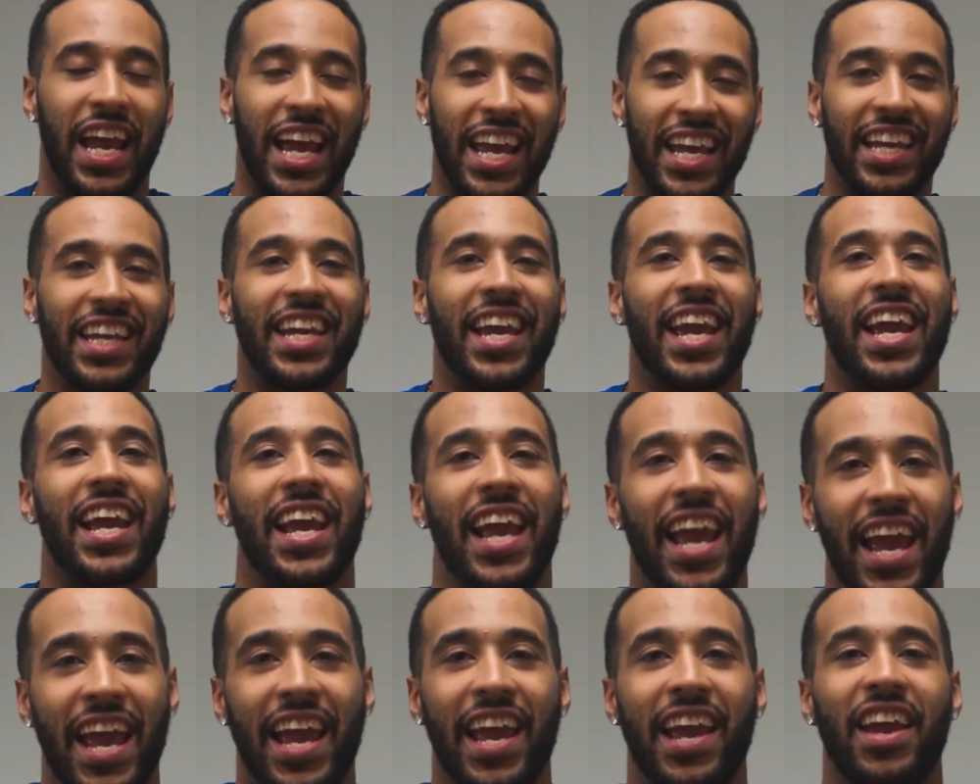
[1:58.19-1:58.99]

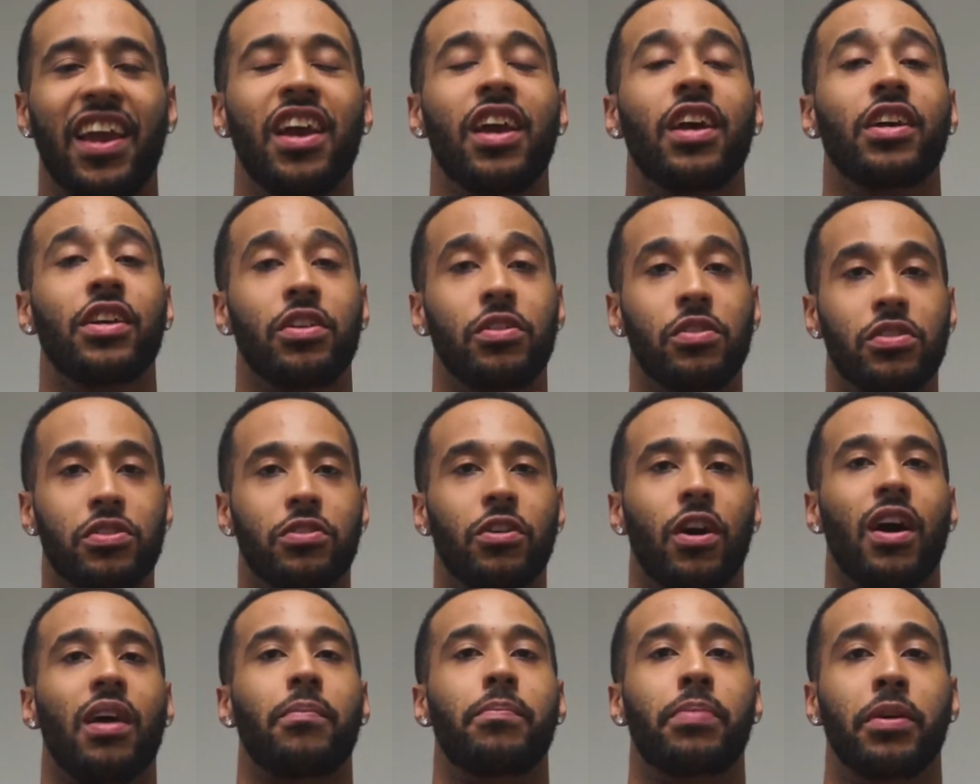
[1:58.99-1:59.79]
aka you
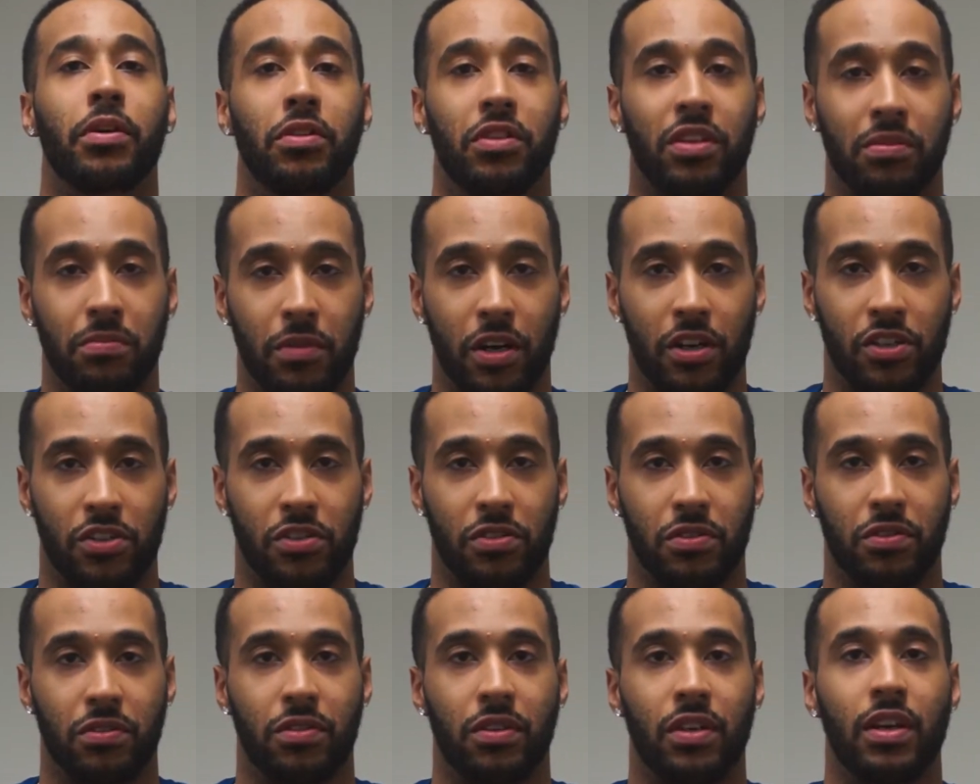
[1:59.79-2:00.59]
start building
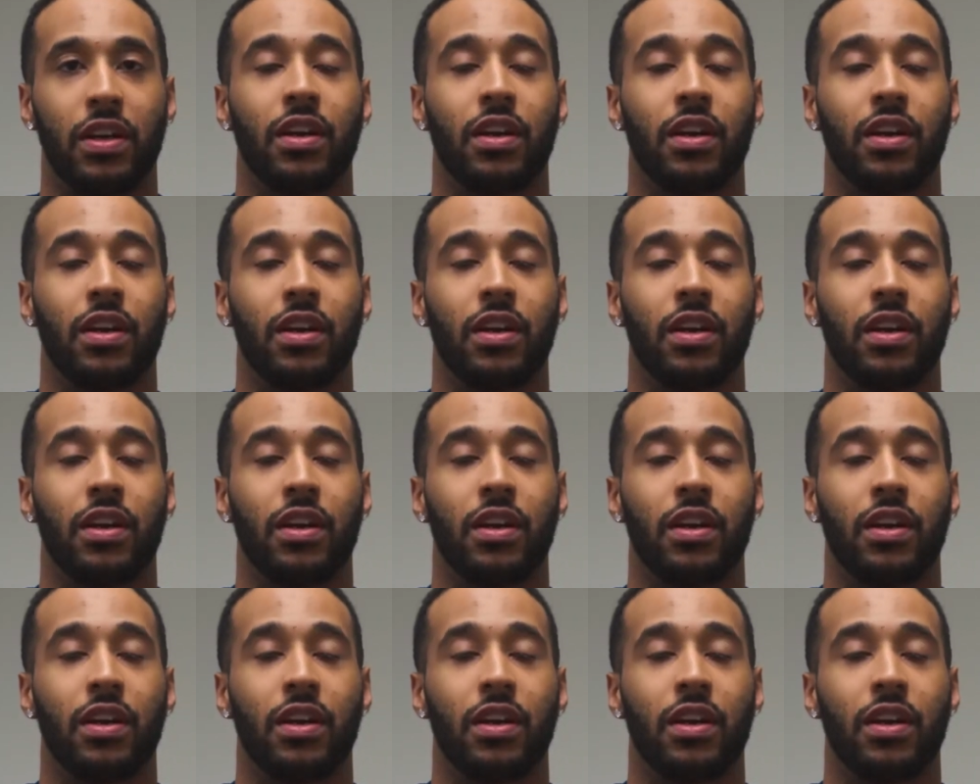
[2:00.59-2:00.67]
muscle